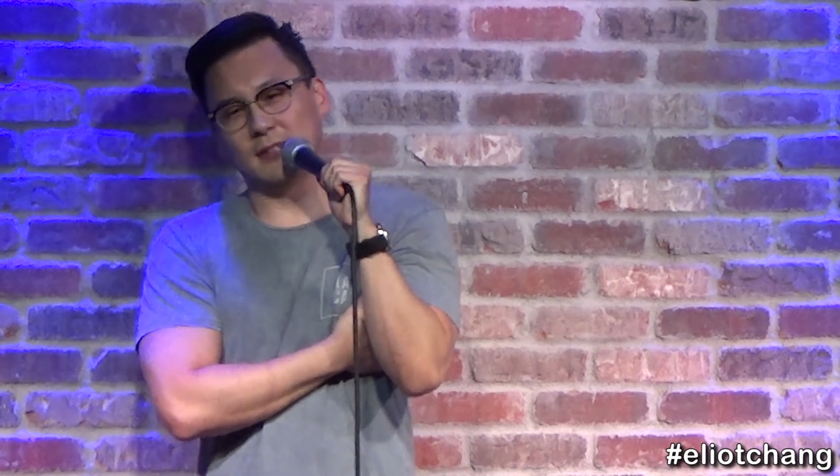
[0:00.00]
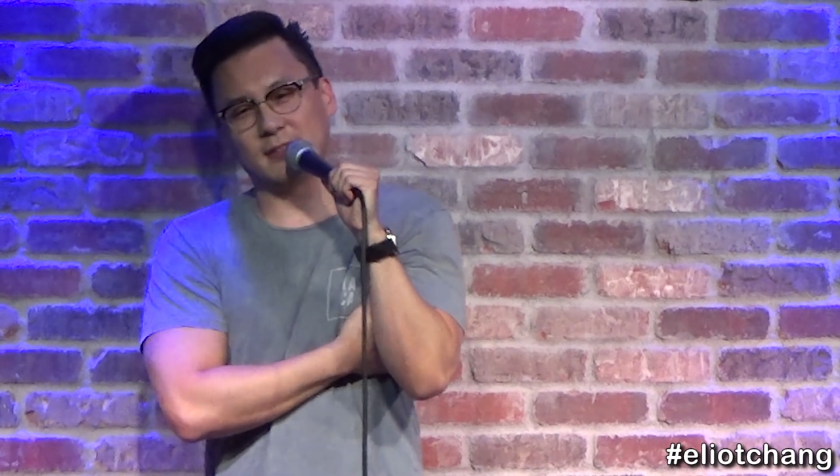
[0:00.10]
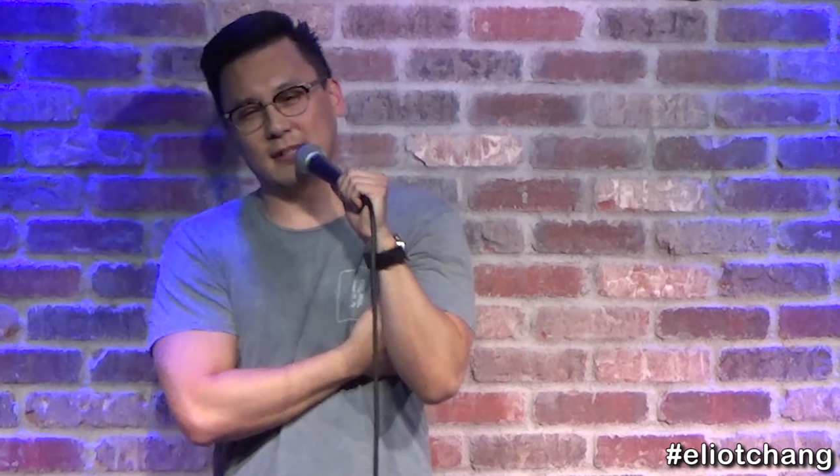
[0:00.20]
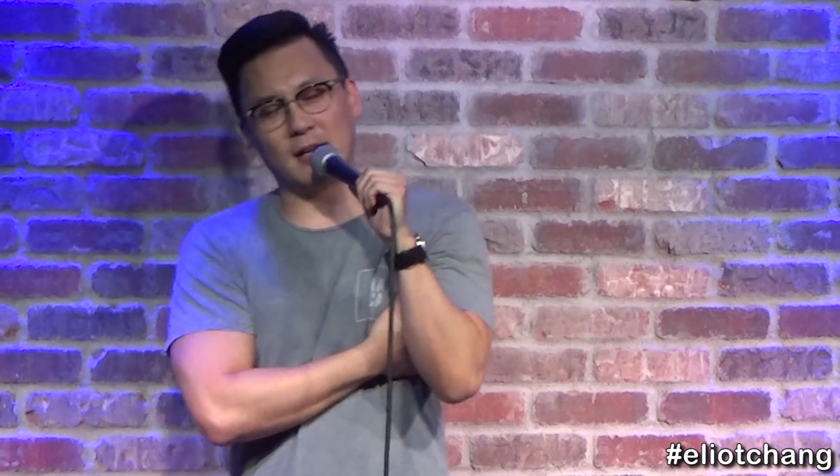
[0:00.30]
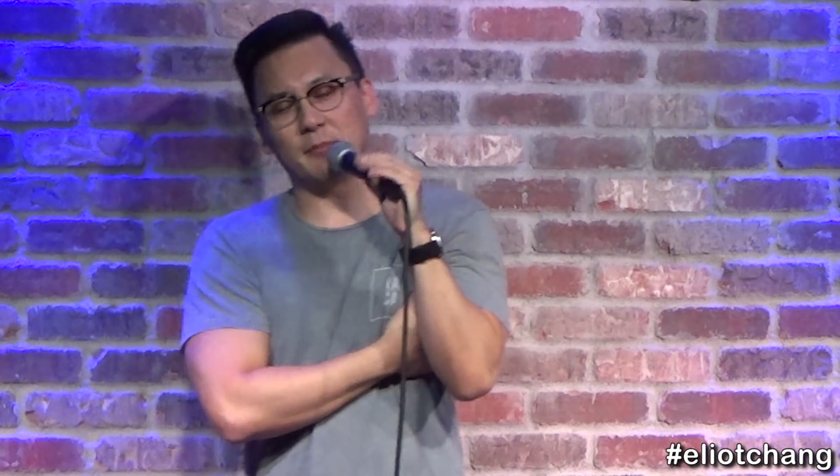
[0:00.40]
a
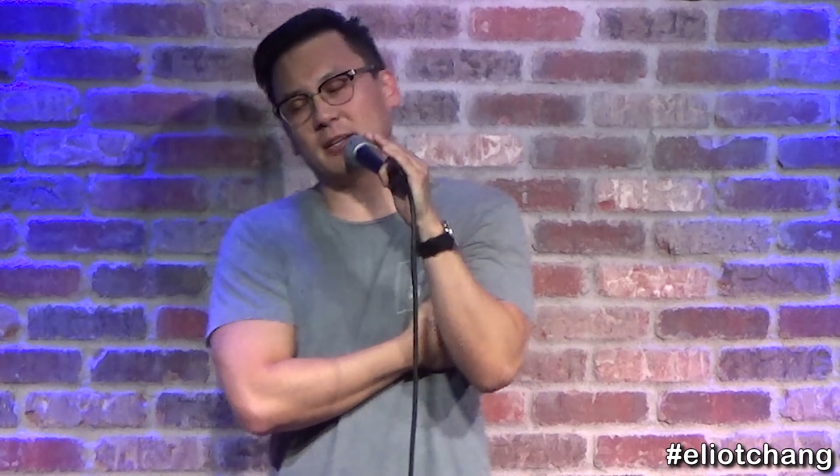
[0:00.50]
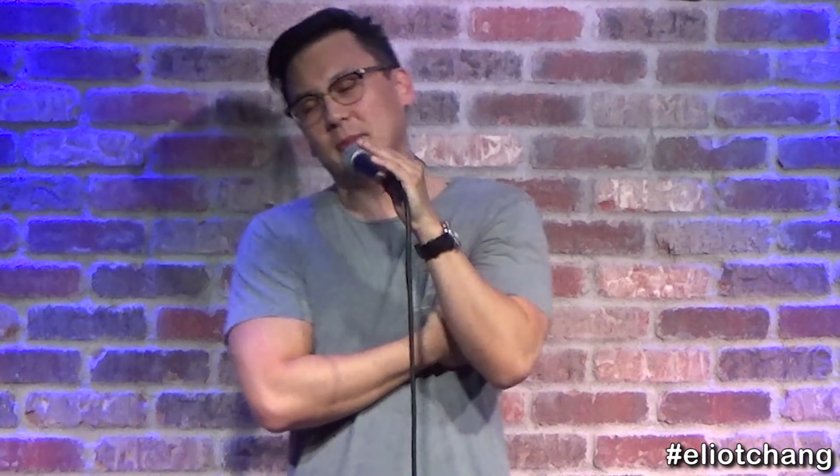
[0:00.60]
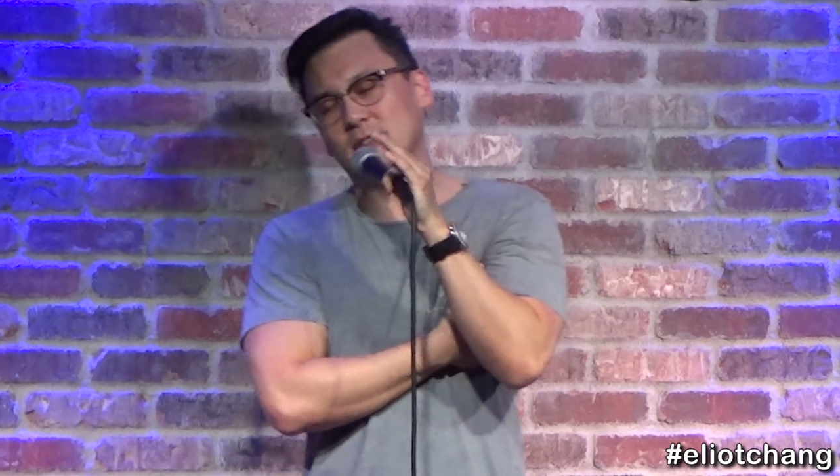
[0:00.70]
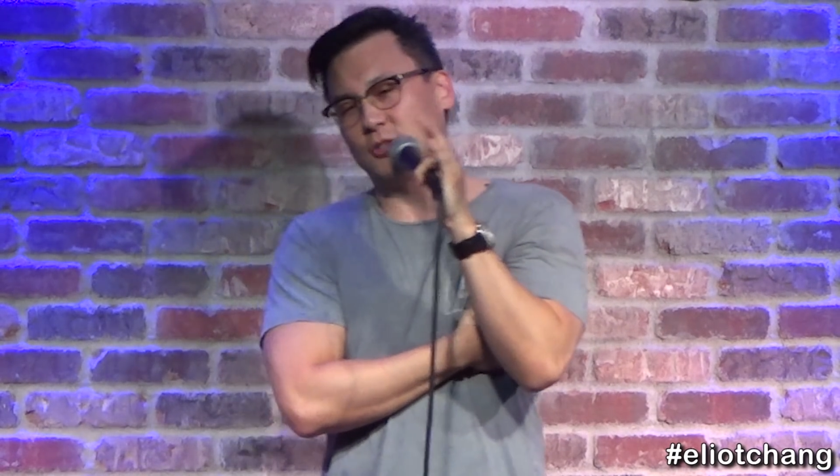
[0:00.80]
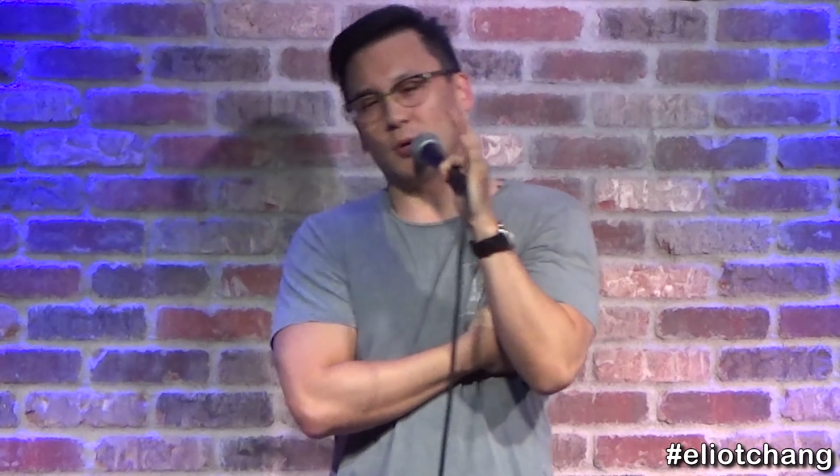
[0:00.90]
thou I'm not gonna
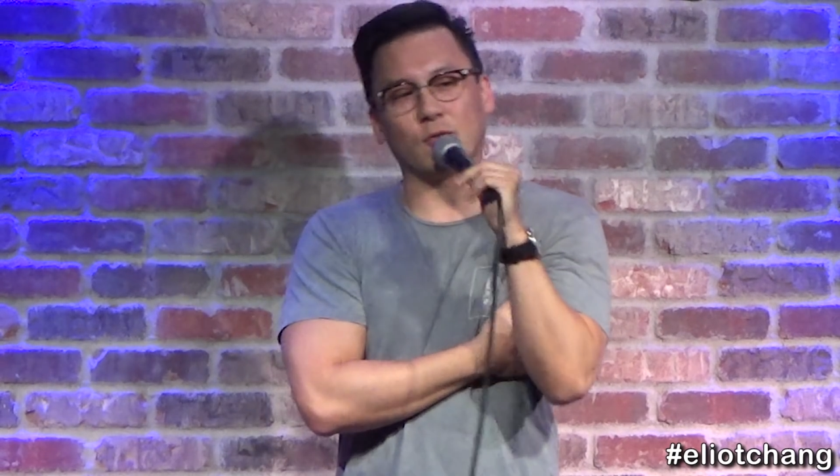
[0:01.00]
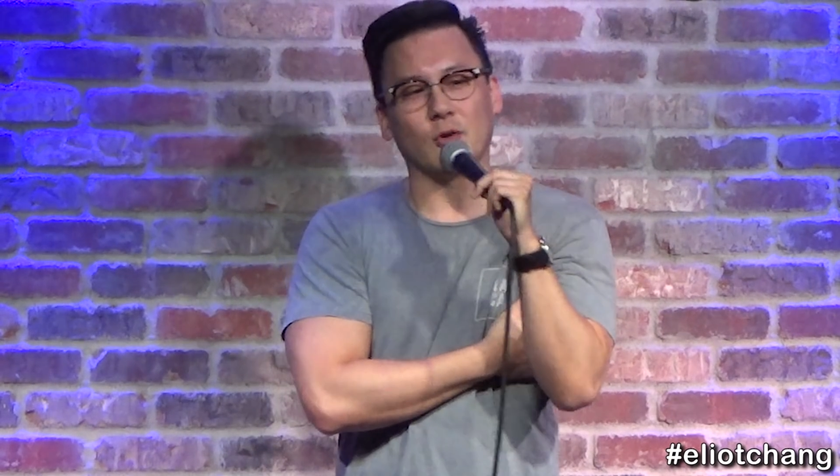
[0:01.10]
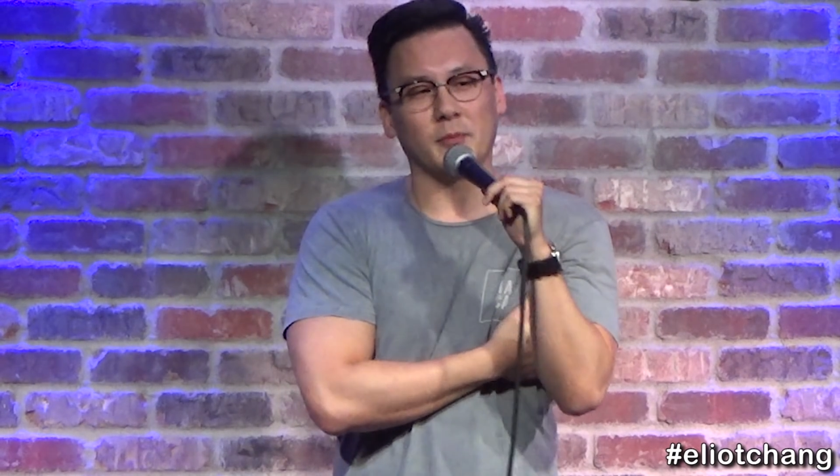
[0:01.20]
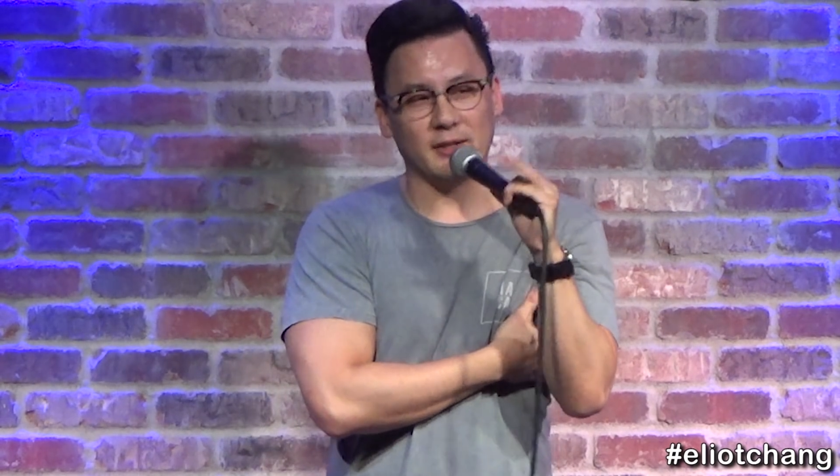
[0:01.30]
make the joke everyone made,